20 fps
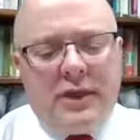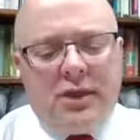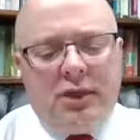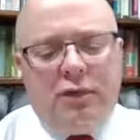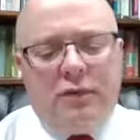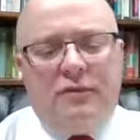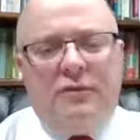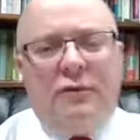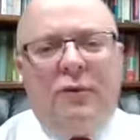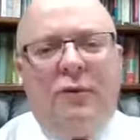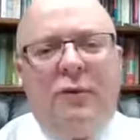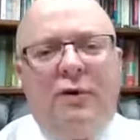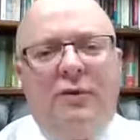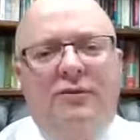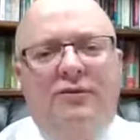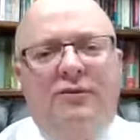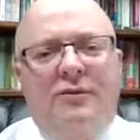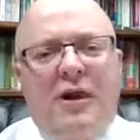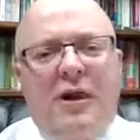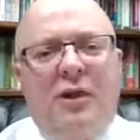Thank you
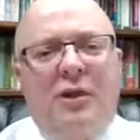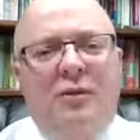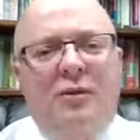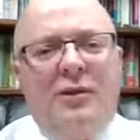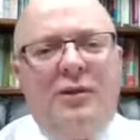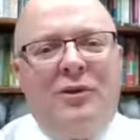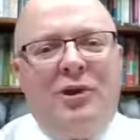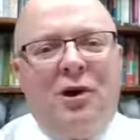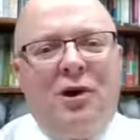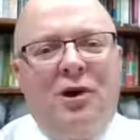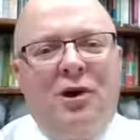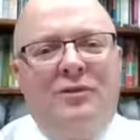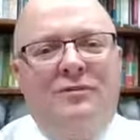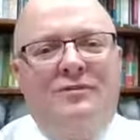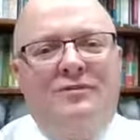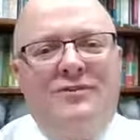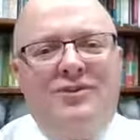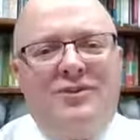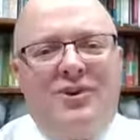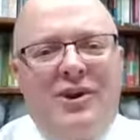for following
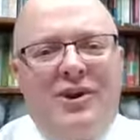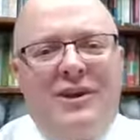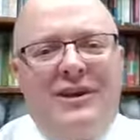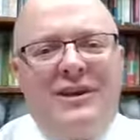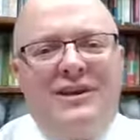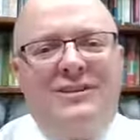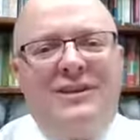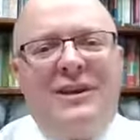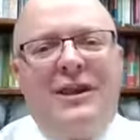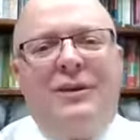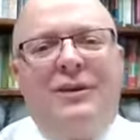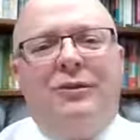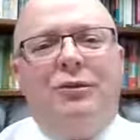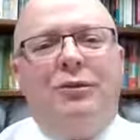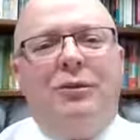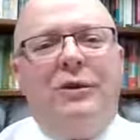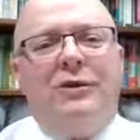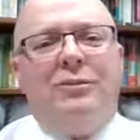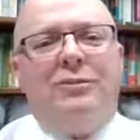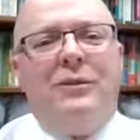along, studying
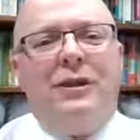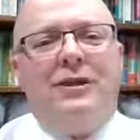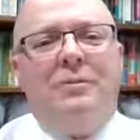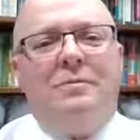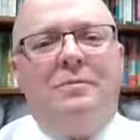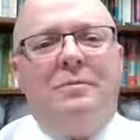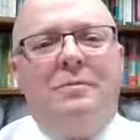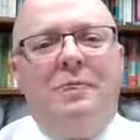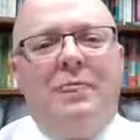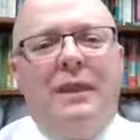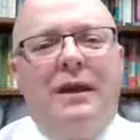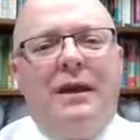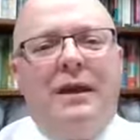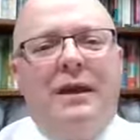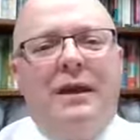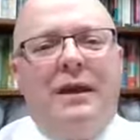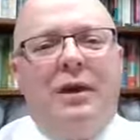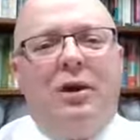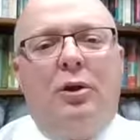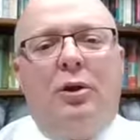together with me.
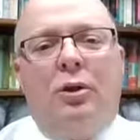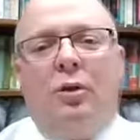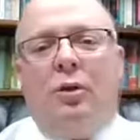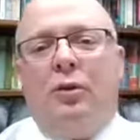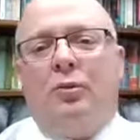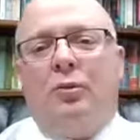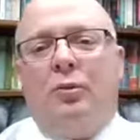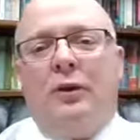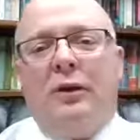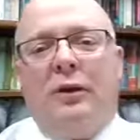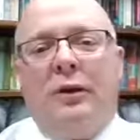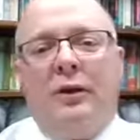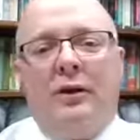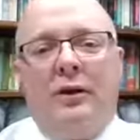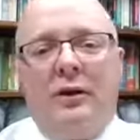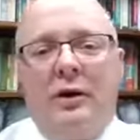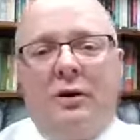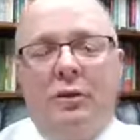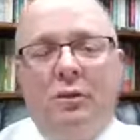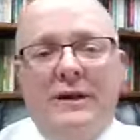Lord
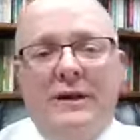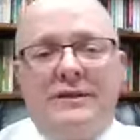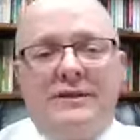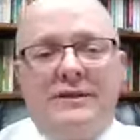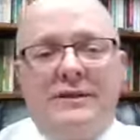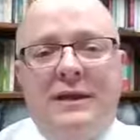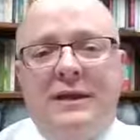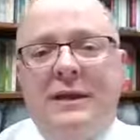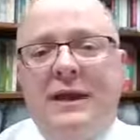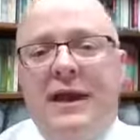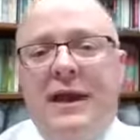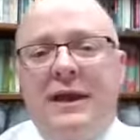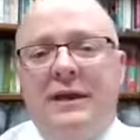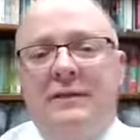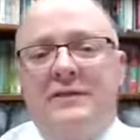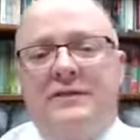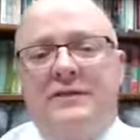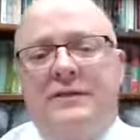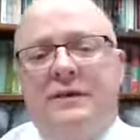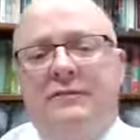willing, on Wednesday
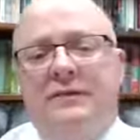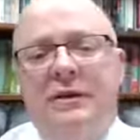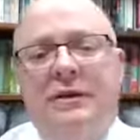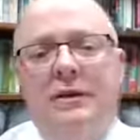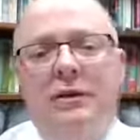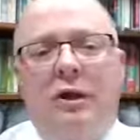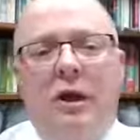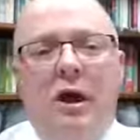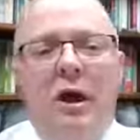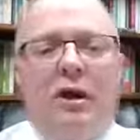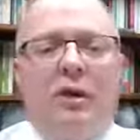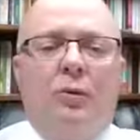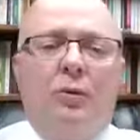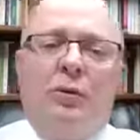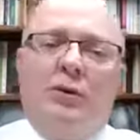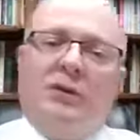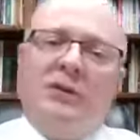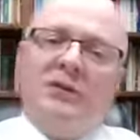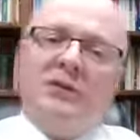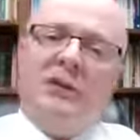night at 7 o'clock,
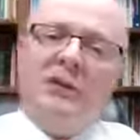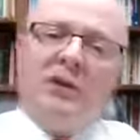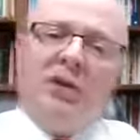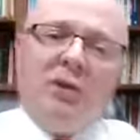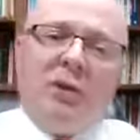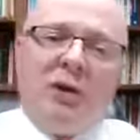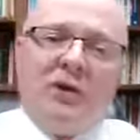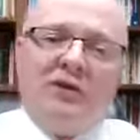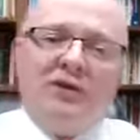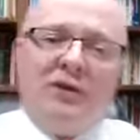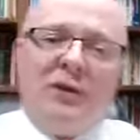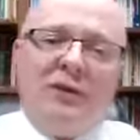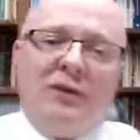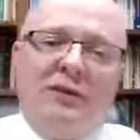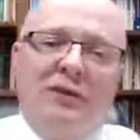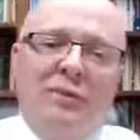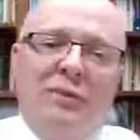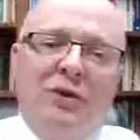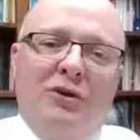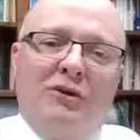we'll continue our
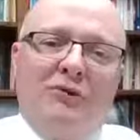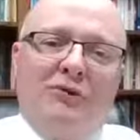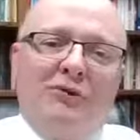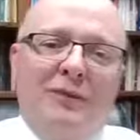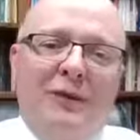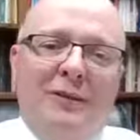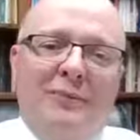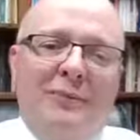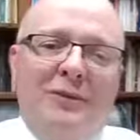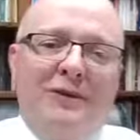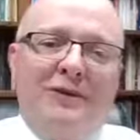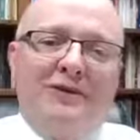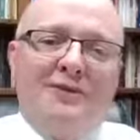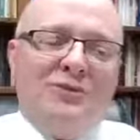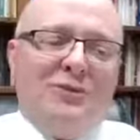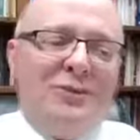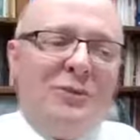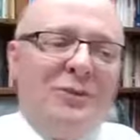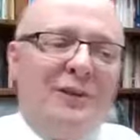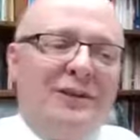study the book of
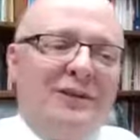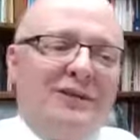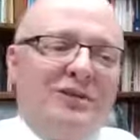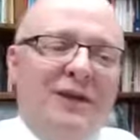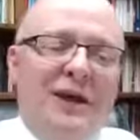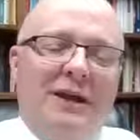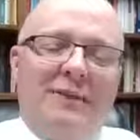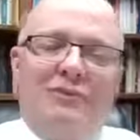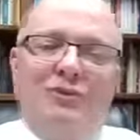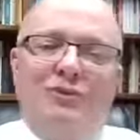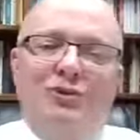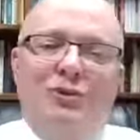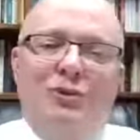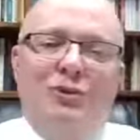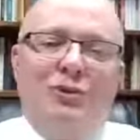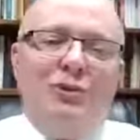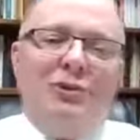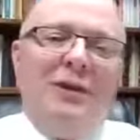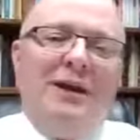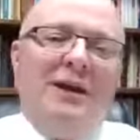Philippians. We'll be in chapter
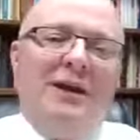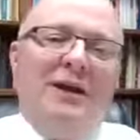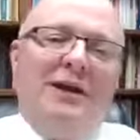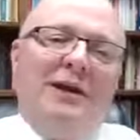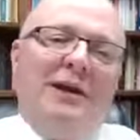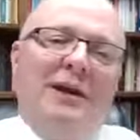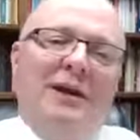2,